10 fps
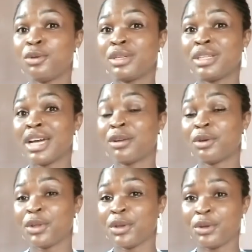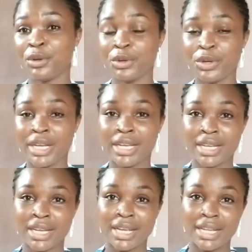look down on your
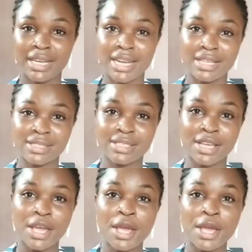uniqueness.